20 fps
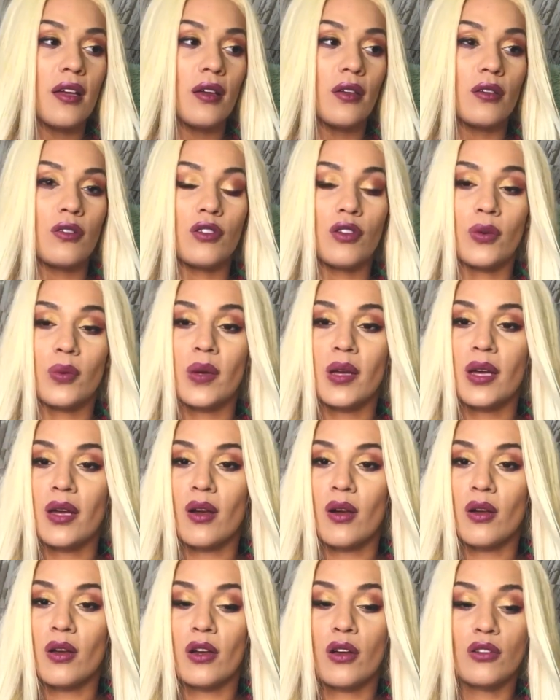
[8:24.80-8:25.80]
do it.
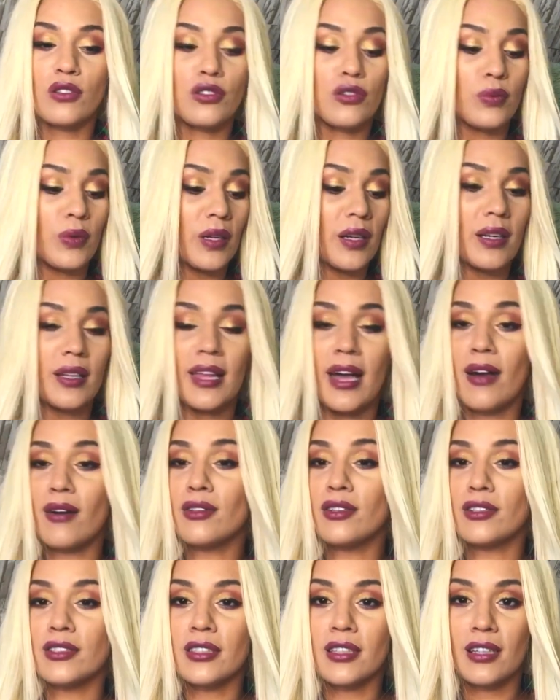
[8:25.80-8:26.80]
It goes through a cloud.
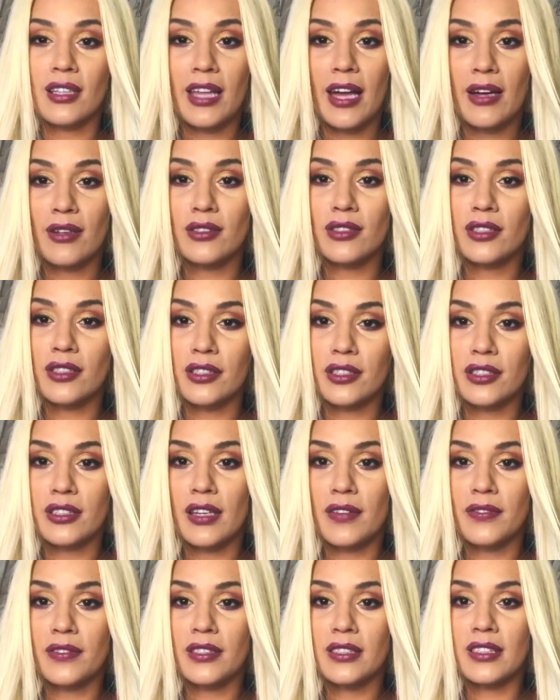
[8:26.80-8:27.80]
There's a cloud, so your
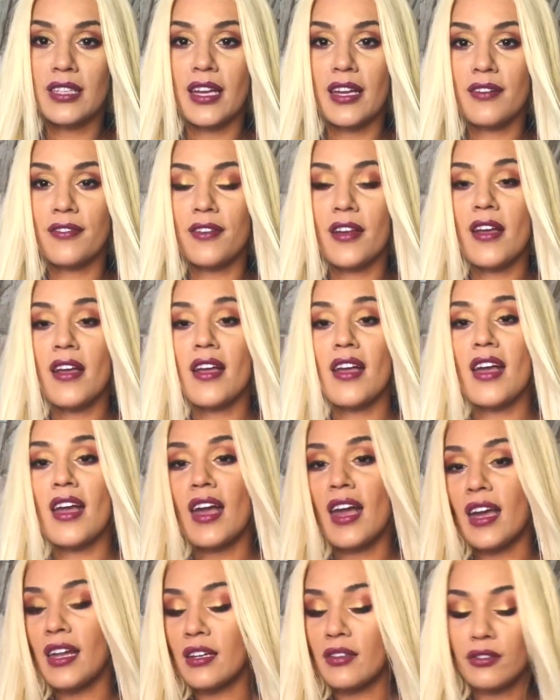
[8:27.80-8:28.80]
stuff is safe,
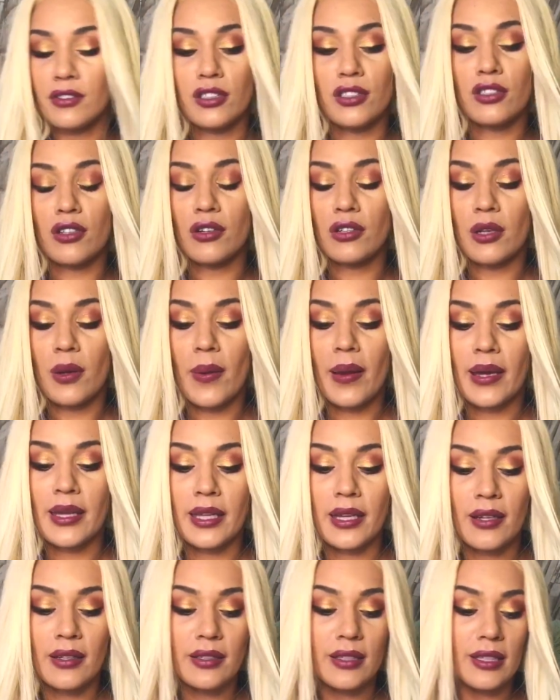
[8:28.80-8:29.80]
and it'll just go directly
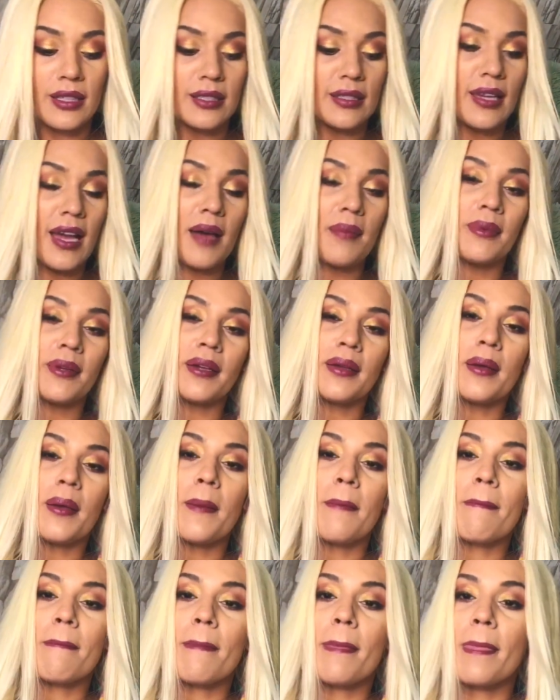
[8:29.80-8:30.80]
onto the tablet.
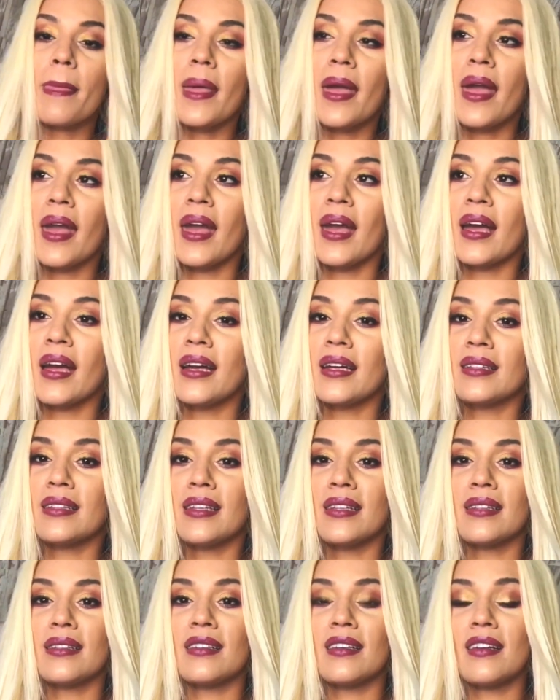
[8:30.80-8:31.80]

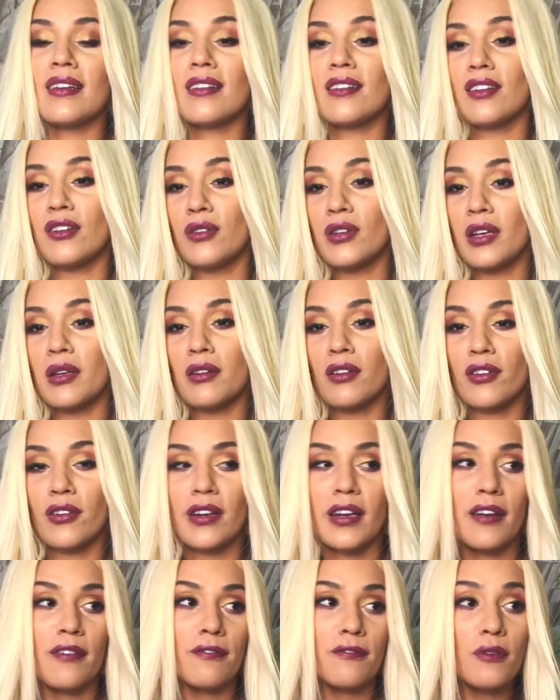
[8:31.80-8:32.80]
And you can
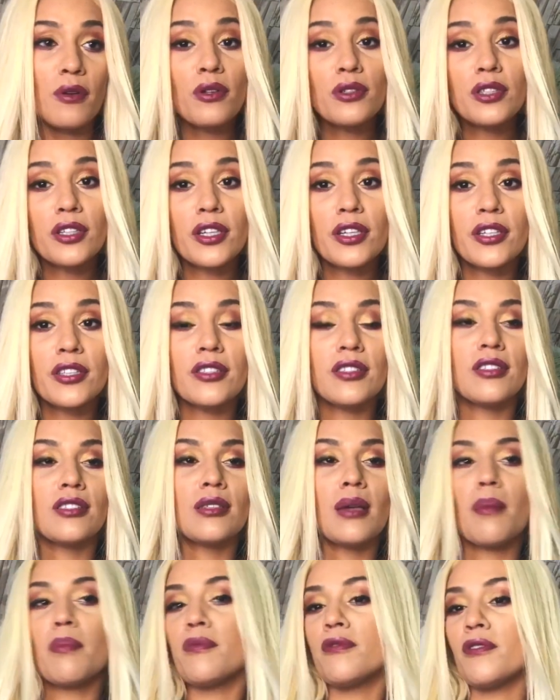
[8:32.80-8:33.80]
create folders,
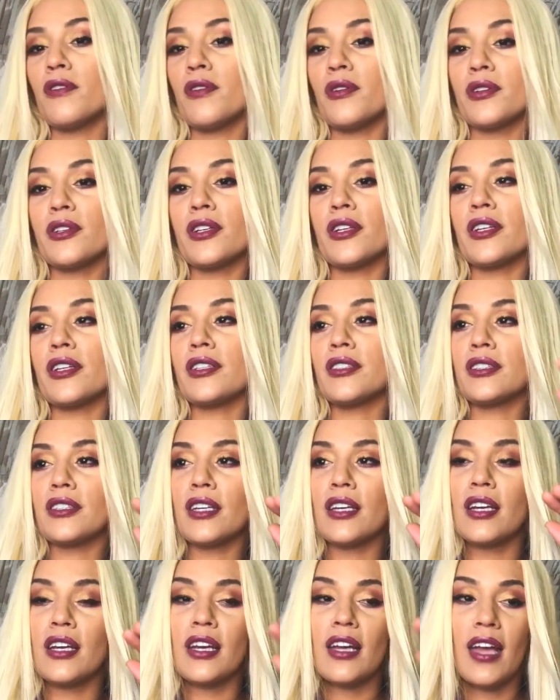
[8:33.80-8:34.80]
subfolders,
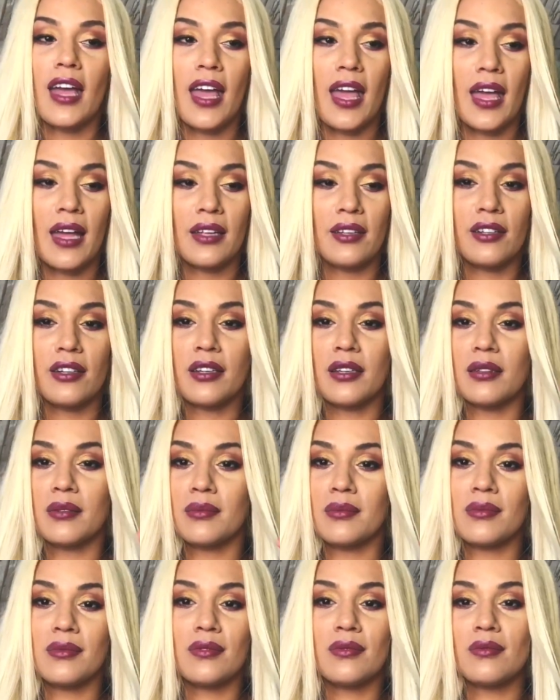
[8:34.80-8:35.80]
and you can
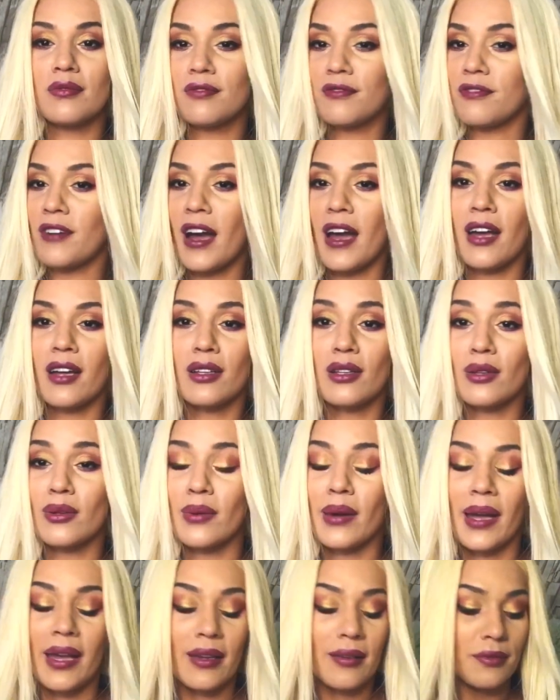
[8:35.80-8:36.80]
file
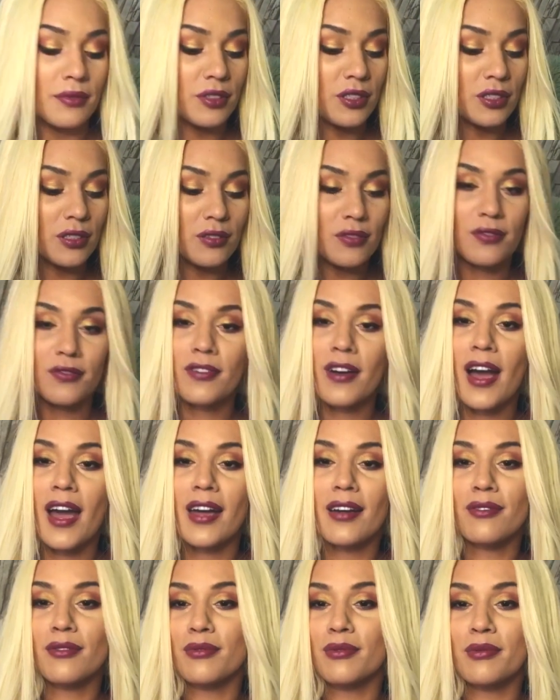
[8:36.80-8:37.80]
away. Just file
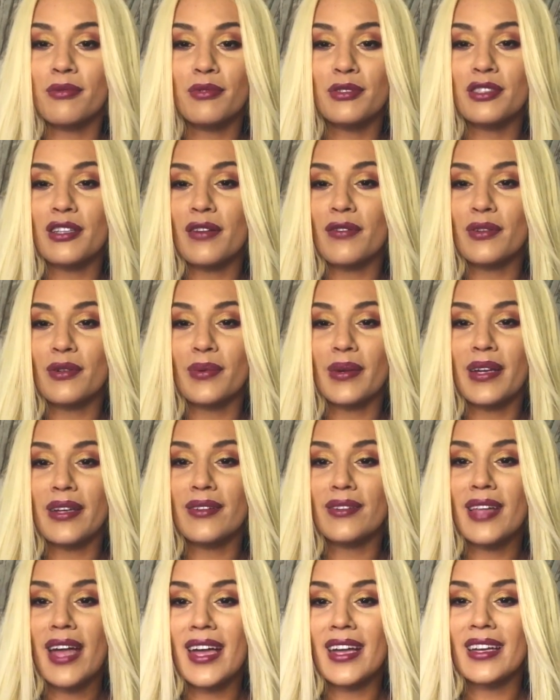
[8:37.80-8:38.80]
whichever way you
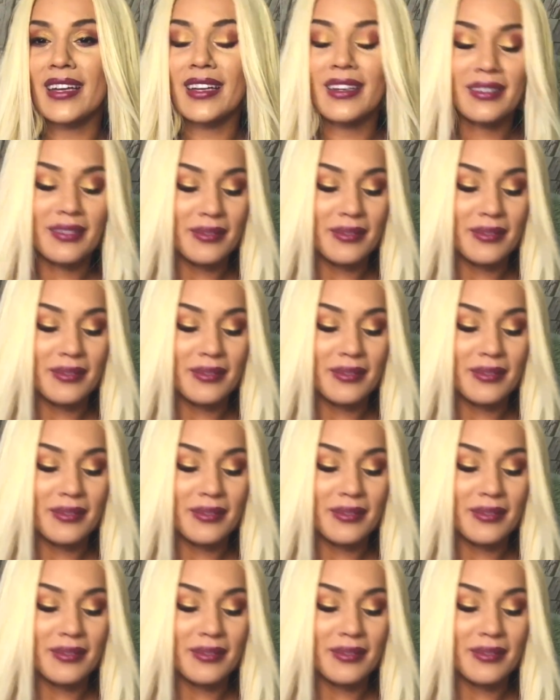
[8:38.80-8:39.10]
like.